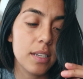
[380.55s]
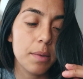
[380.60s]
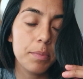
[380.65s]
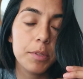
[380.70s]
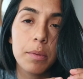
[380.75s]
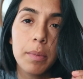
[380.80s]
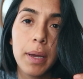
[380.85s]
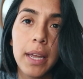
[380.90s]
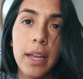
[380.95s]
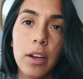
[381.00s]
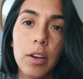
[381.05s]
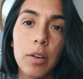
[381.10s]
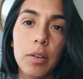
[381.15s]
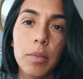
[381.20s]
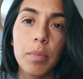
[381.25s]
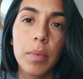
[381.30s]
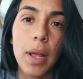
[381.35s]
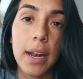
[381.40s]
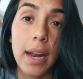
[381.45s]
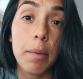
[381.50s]
tips of my
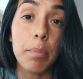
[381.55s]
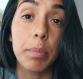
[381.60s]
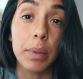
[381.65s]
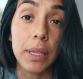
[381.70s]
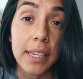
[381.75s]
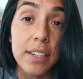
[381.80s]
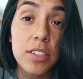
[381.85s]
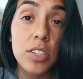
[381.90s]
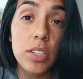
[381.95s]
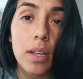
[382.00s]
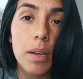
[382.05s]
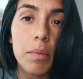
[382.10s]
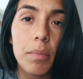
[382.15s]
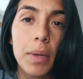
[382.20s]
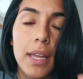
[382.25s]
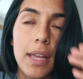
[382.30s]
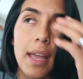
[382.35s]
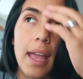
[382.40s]
hair and I bleached them,